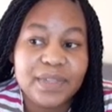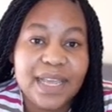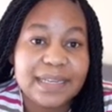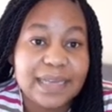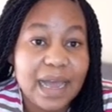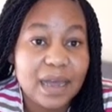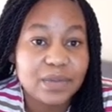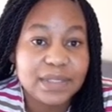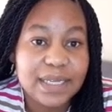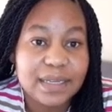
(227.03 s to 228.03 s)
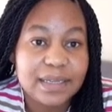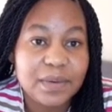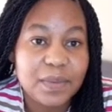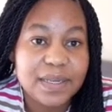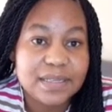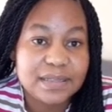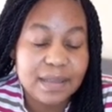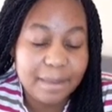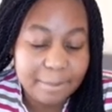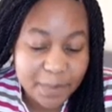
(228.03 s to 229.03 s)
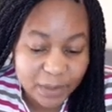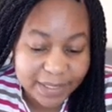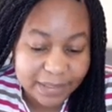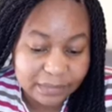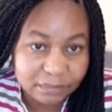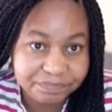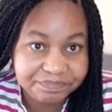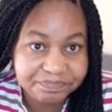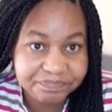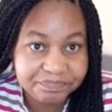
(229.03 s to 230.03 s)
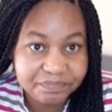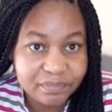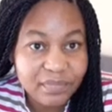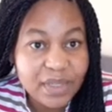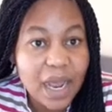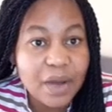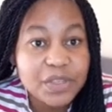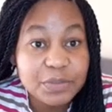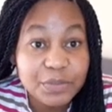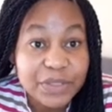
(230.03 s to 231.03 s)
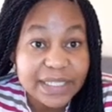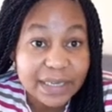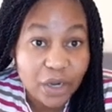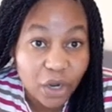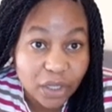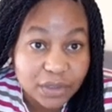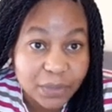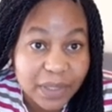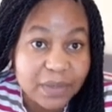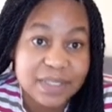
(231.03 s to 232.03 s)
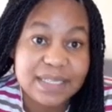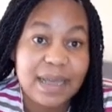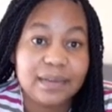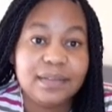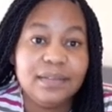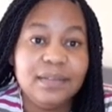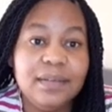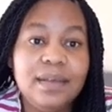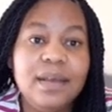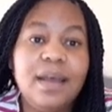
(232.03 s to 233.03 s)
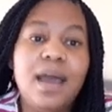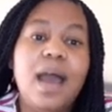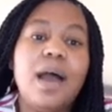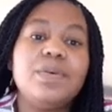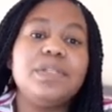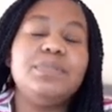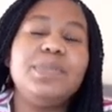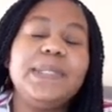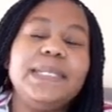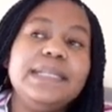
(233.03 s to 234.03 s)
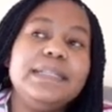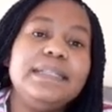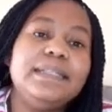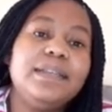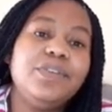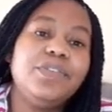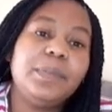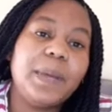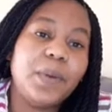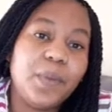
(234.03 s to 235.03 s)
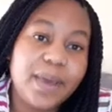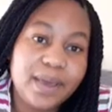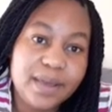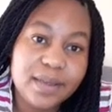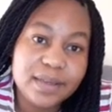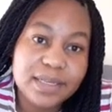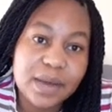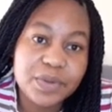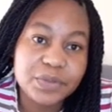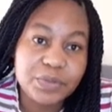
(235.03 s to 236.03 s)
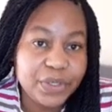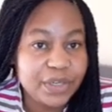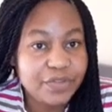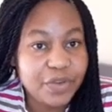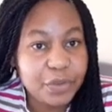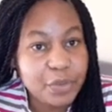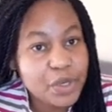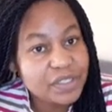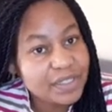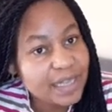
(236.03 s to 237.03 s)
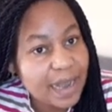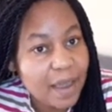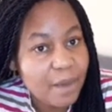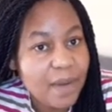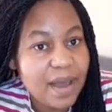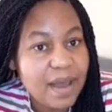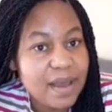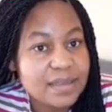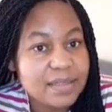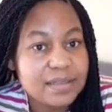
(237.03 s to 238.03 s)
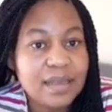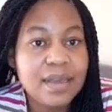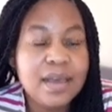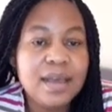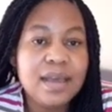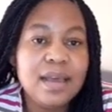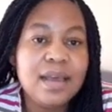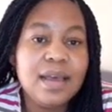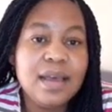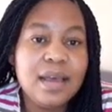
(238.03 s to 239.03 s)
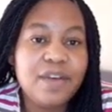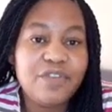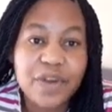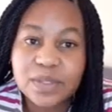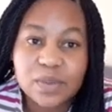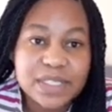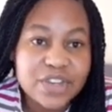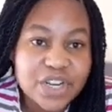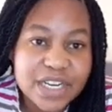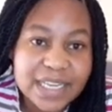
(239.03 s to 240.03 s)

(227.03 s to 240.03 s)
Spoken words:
encounter was bullying. I was bullied a lot when I was young. I was bullied for my weight. I was bullied for the person that I was. Friends would turn